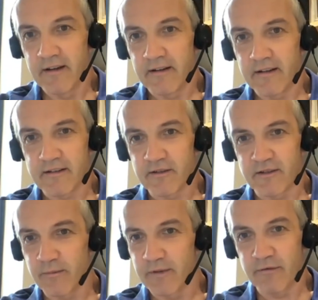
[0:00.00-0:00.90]
That's just
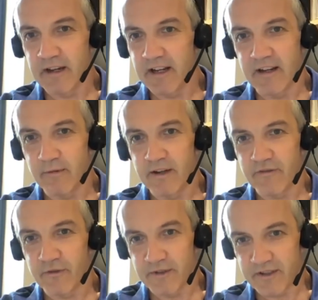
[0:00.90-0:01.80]
somebody ringing in. We have
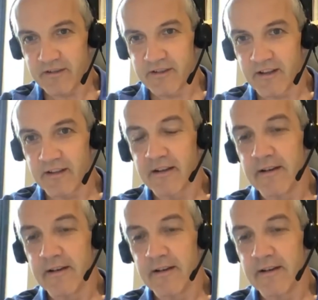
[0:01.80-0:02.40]
to research that."